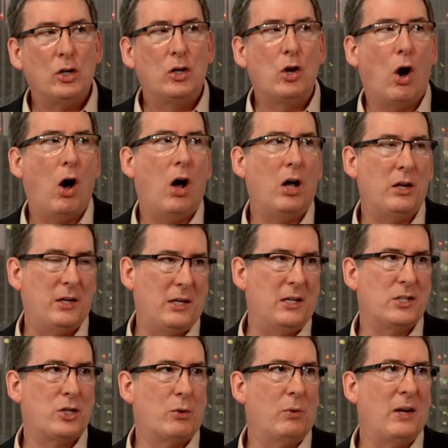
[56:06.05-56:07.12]
God
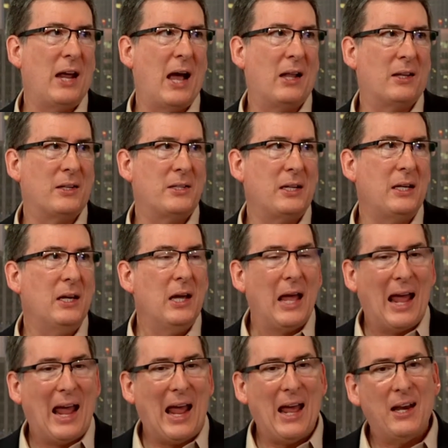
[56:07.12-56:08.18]
is a reality,
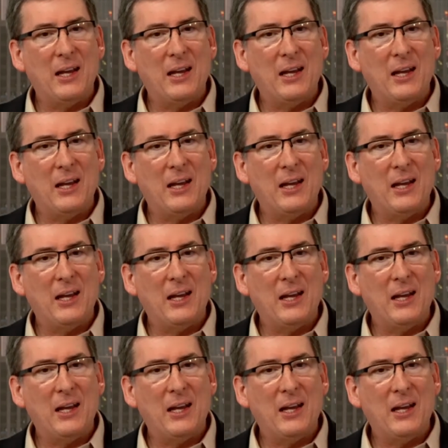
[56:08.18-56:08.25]
and